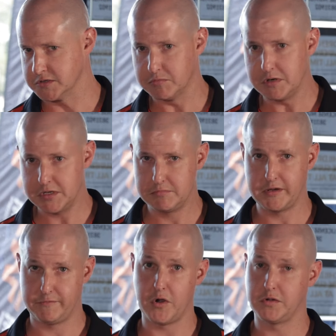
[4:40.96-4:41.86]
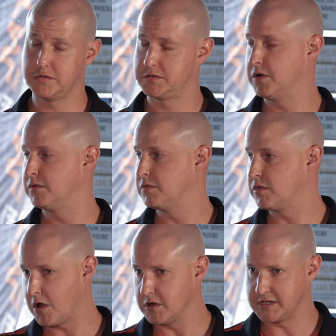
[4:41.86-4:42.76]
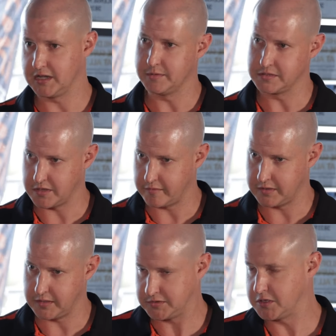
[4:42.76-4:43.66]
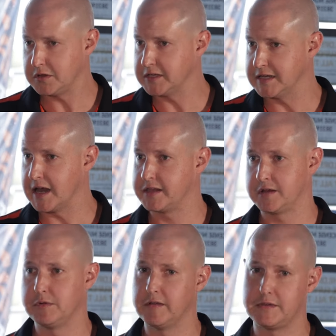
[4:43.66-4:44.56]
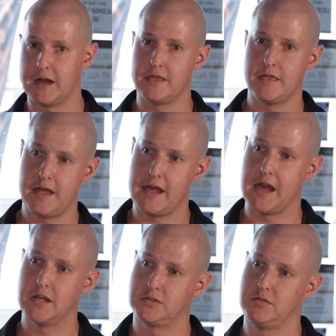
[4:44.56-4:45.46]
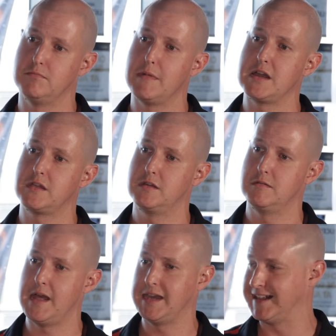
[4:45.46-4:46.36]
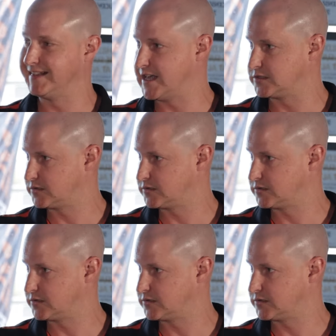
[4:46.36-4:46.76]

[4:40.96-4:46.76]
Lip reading: So really, really focused on those elements of it. It's certainly nothing we've done there to make them any less